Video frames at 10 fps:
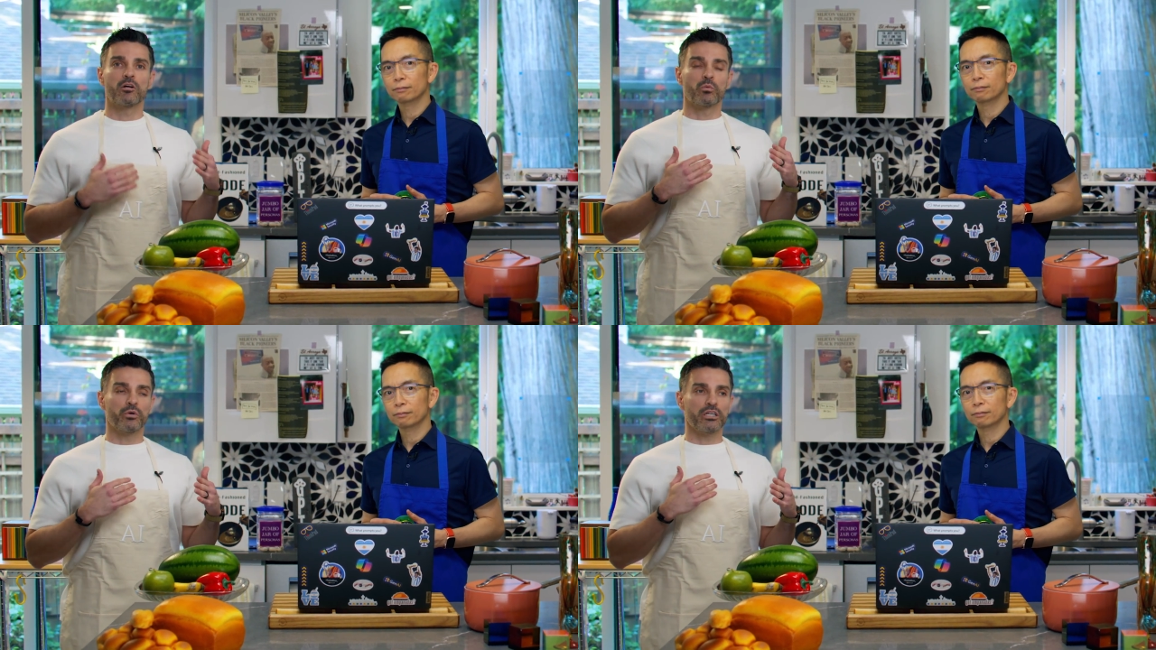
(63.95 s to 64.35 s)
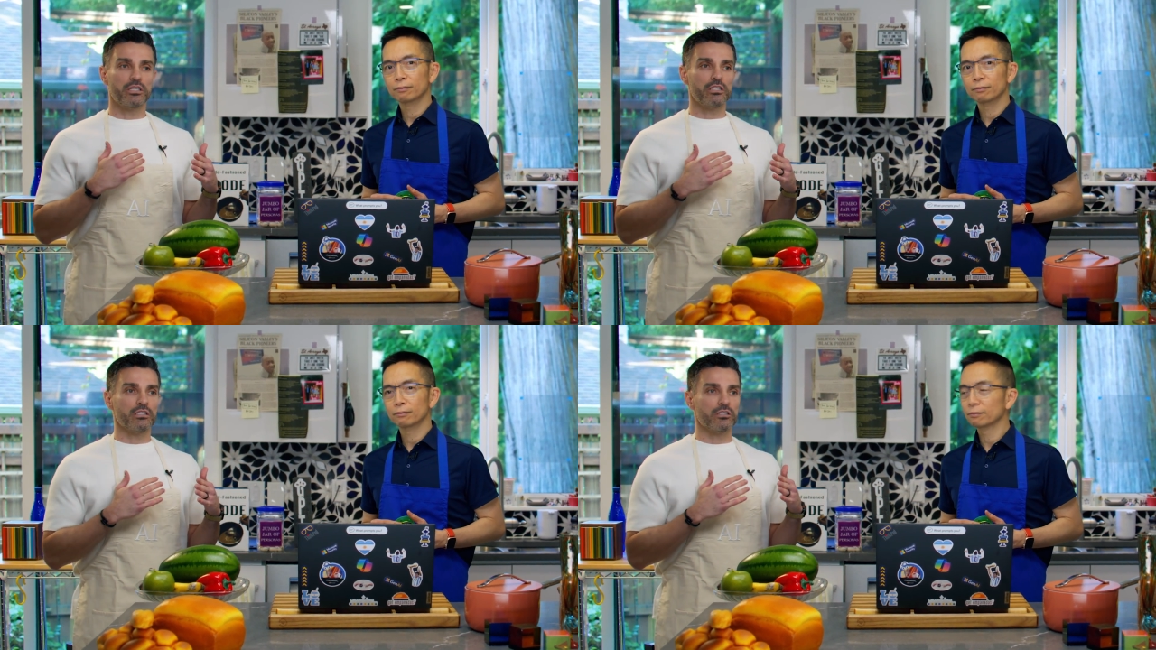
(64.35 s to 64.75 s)

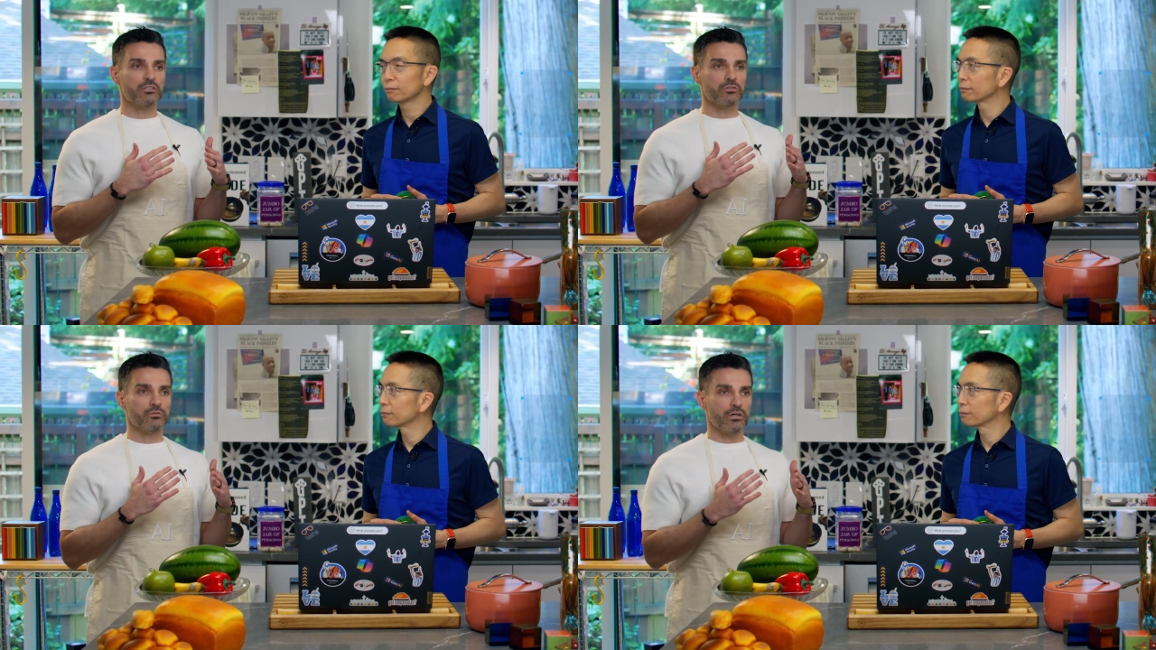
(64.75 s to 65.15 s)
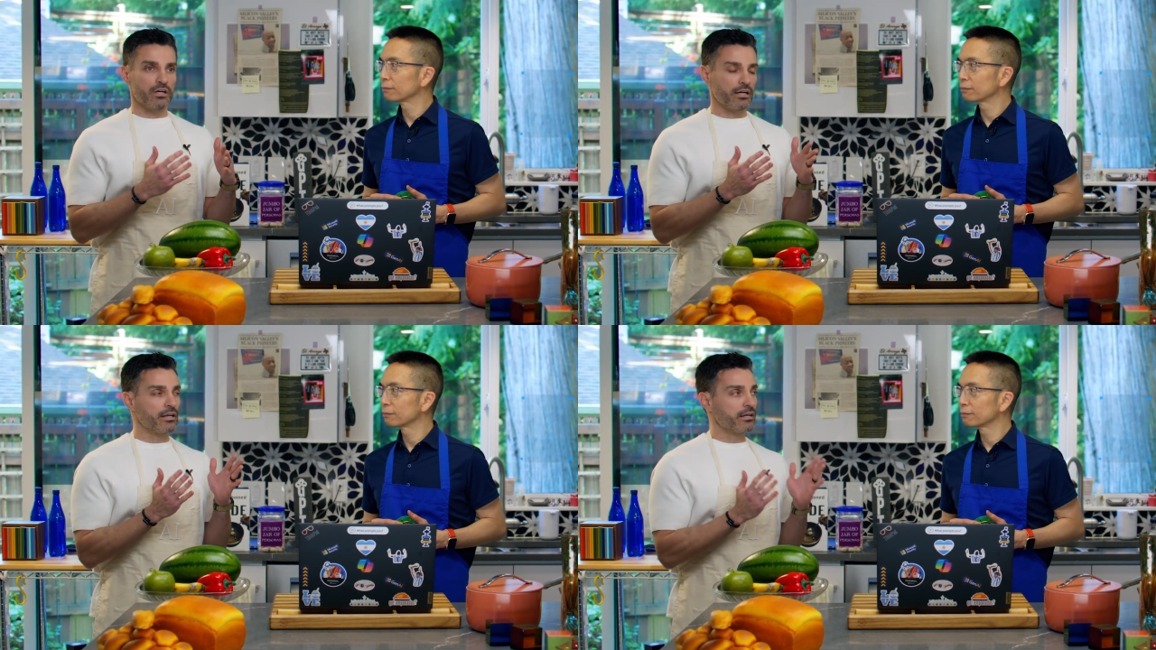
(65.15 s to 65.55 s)
Speaker 1: We
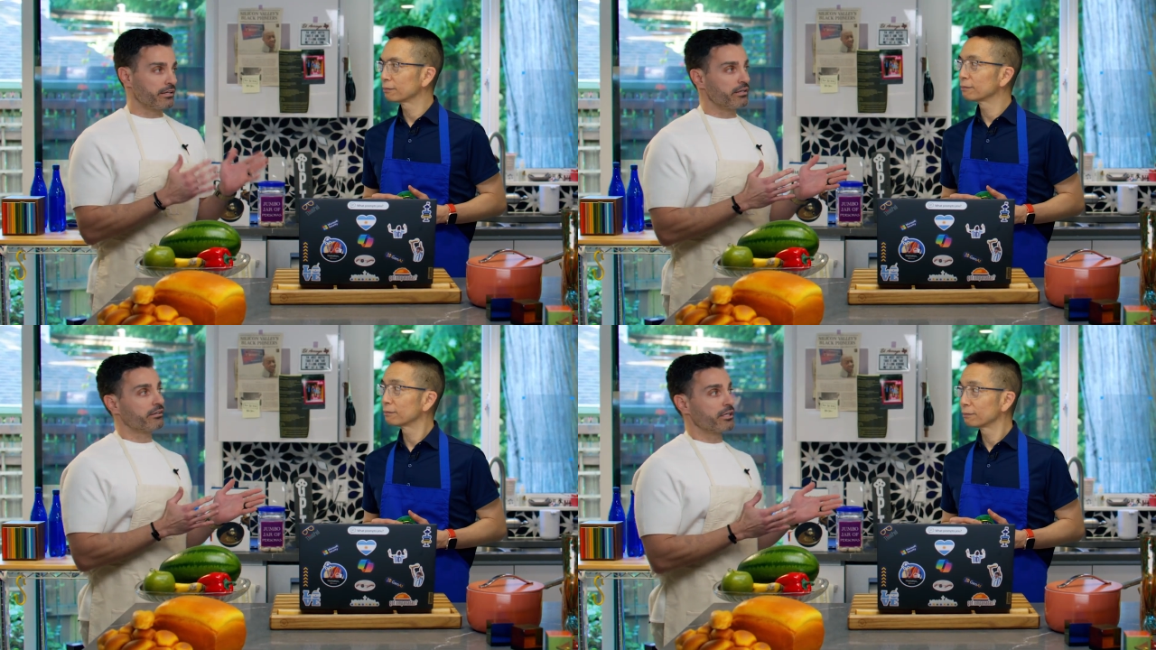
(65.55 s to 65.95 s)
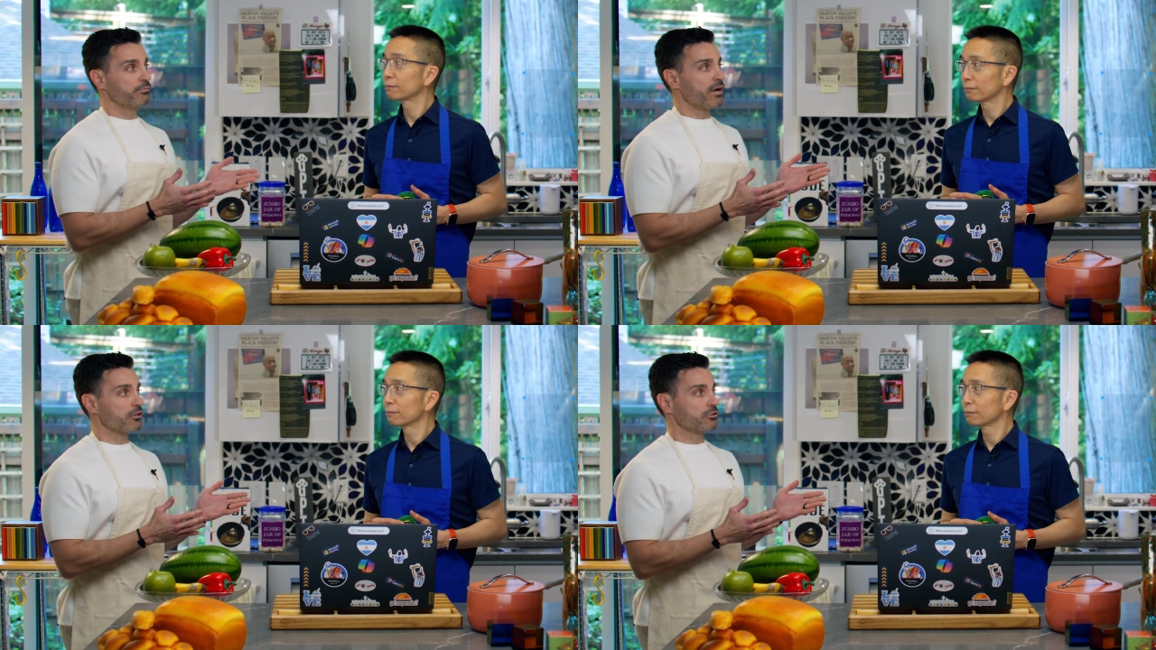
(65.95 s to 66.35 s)
uh,
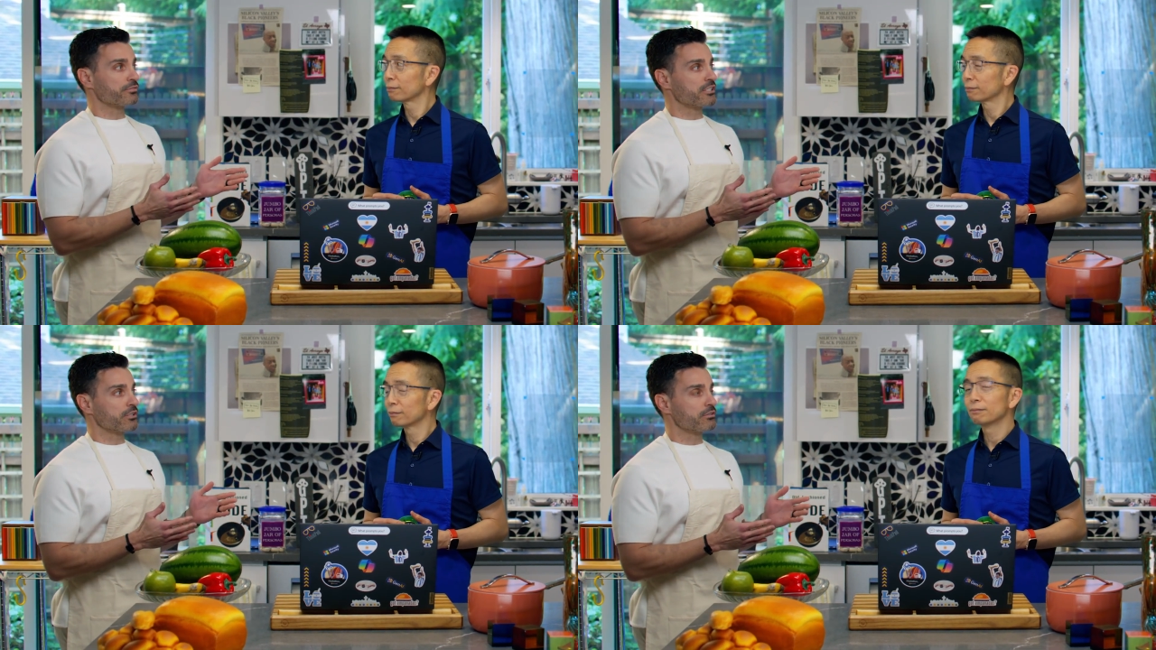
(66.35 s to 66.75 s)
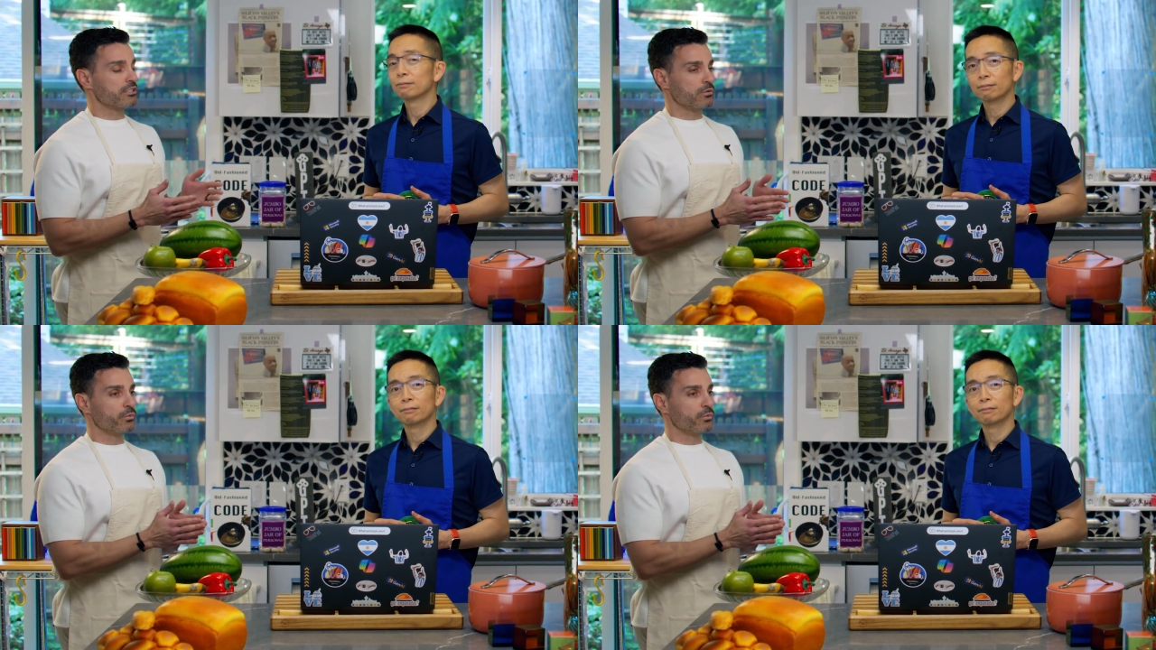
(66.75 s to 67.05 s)
in Microsoft security,